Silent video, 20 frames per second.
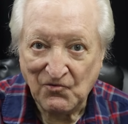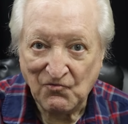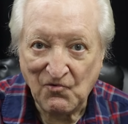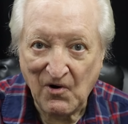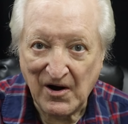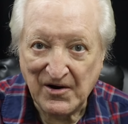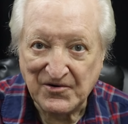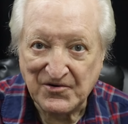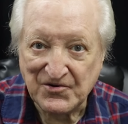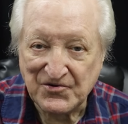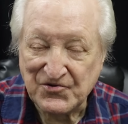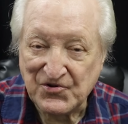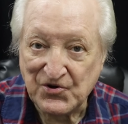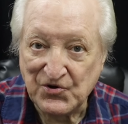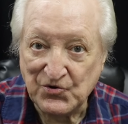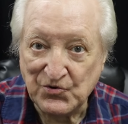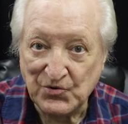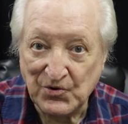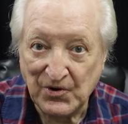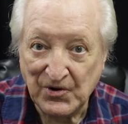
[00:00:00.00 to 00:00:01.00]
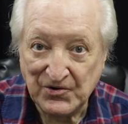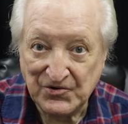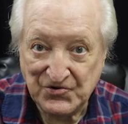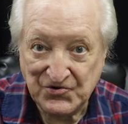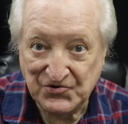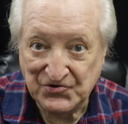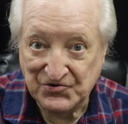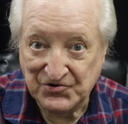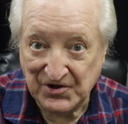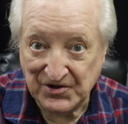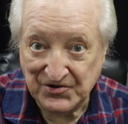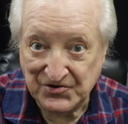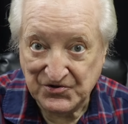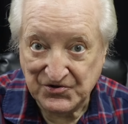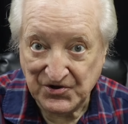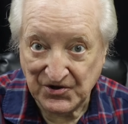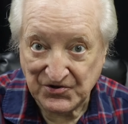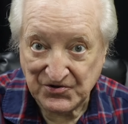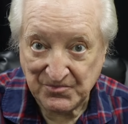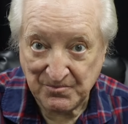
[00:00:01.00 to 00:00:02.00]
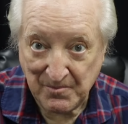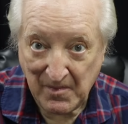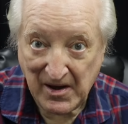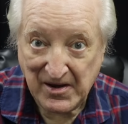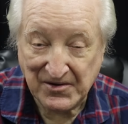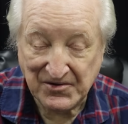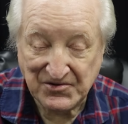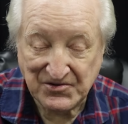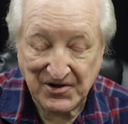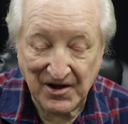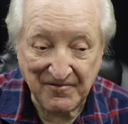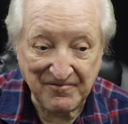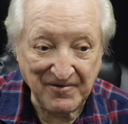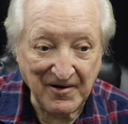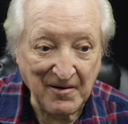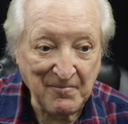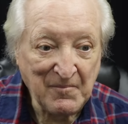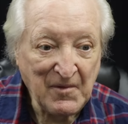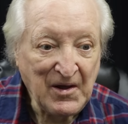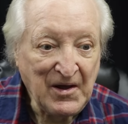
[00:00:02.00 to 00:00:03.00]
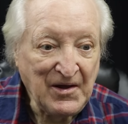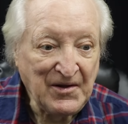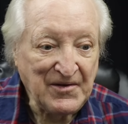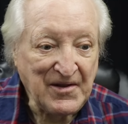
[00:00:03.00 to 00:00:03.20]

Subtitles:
writers who did just make stuff up.